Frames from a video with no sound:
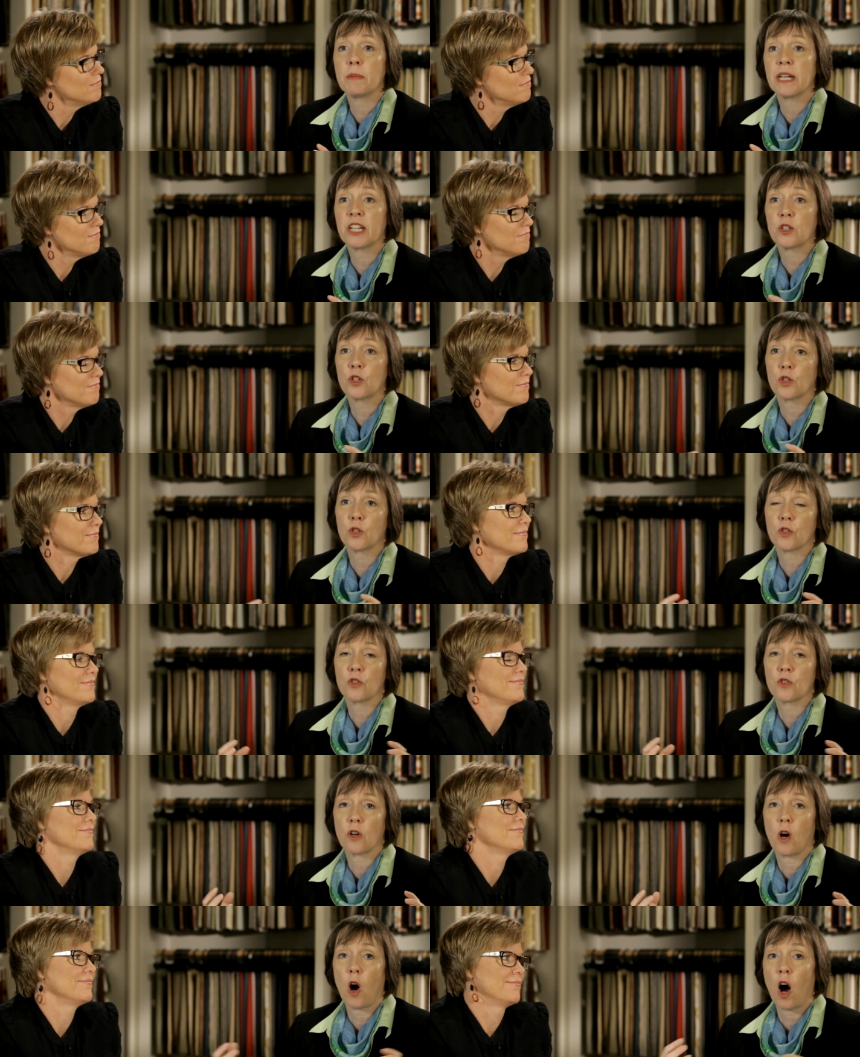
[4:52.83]

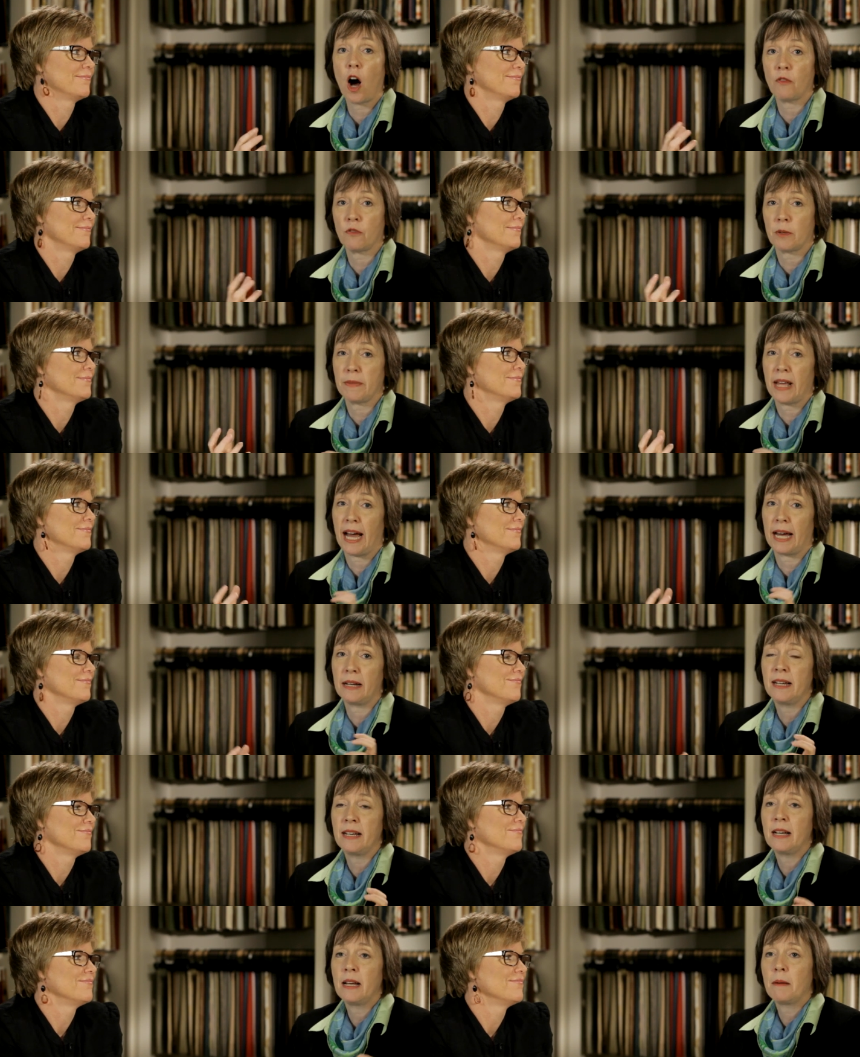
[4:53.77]
Speaker 1: pictures off from
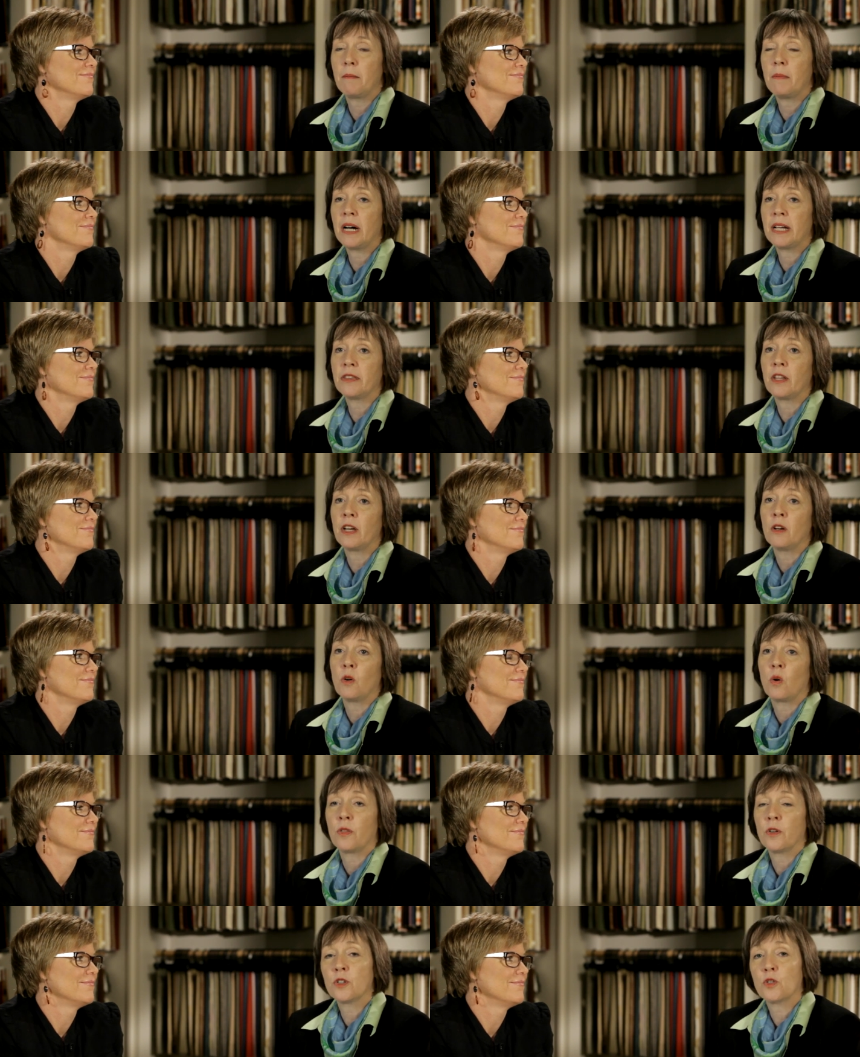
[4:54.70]
that. But
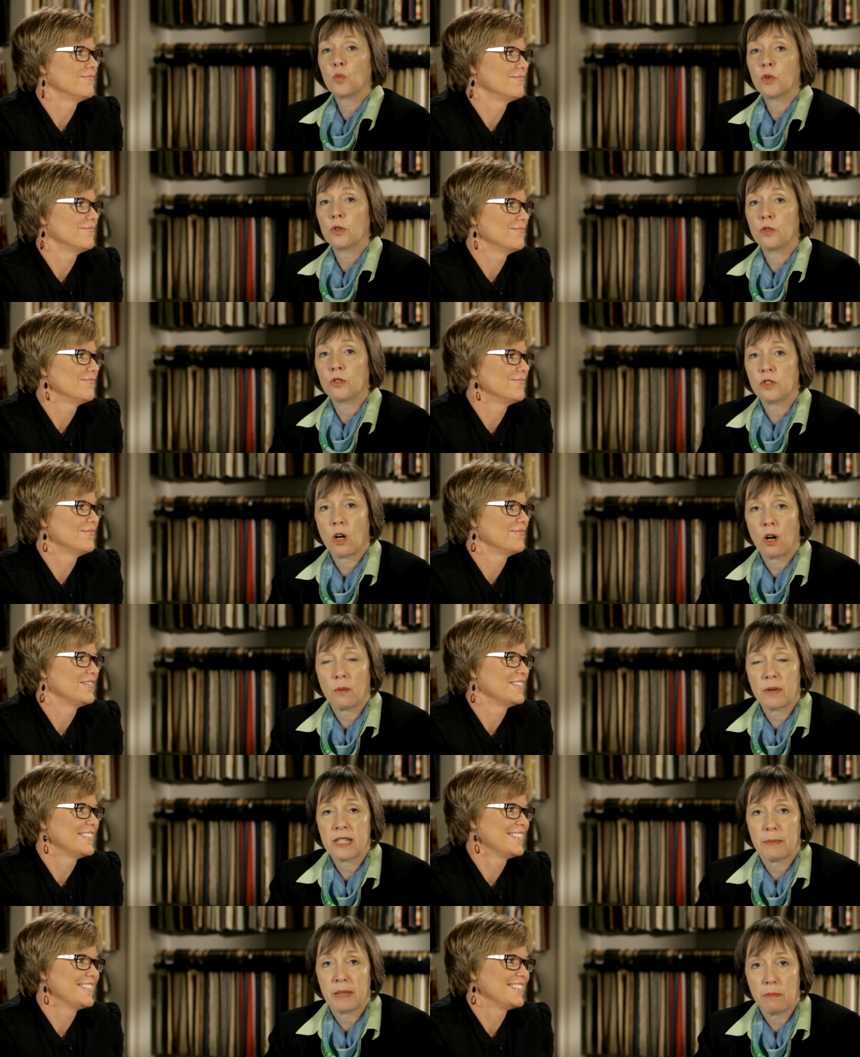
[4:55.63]
there's rules to
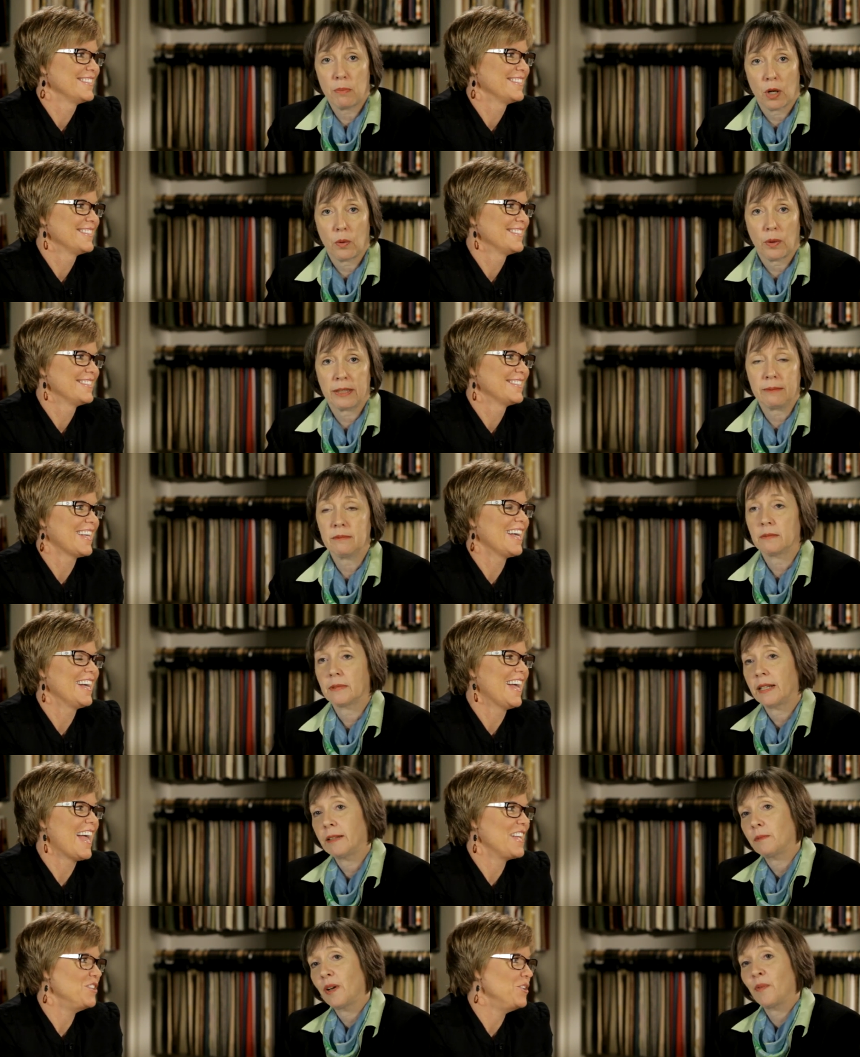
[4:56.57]
always be broken.
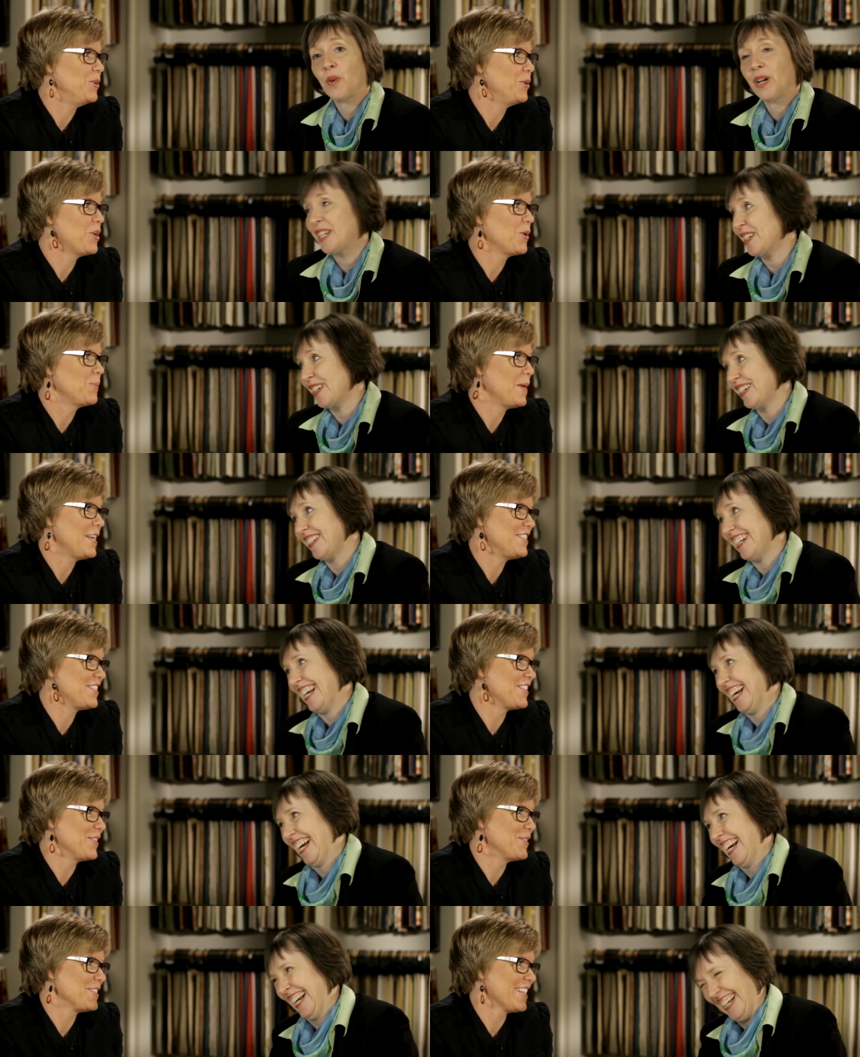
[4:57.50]
And, and we do
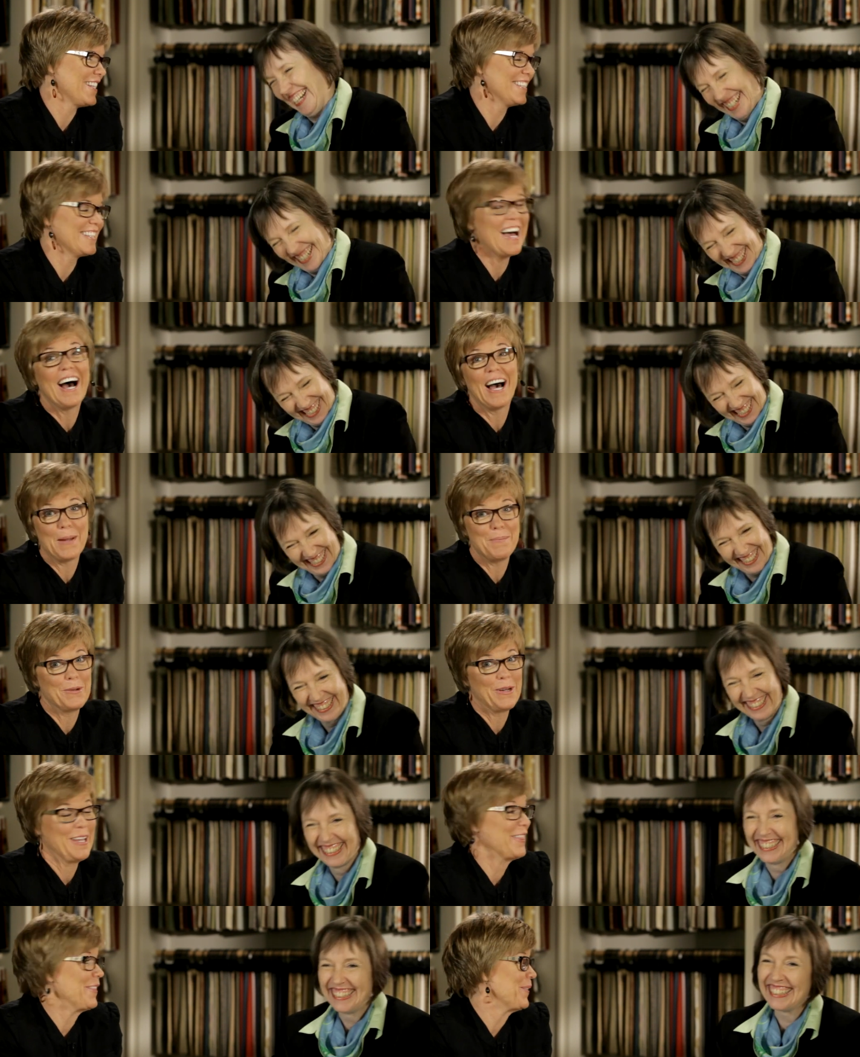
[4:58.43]
it. Susan,
Speaker 2: I
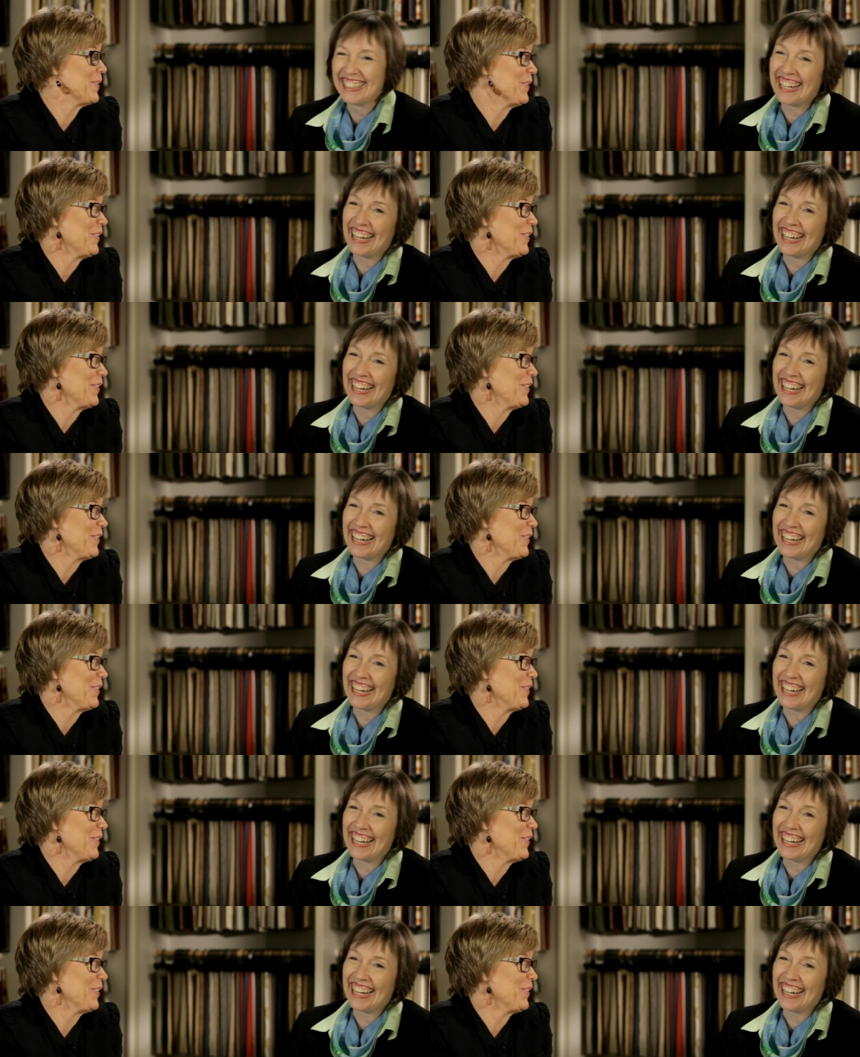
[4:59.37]
break the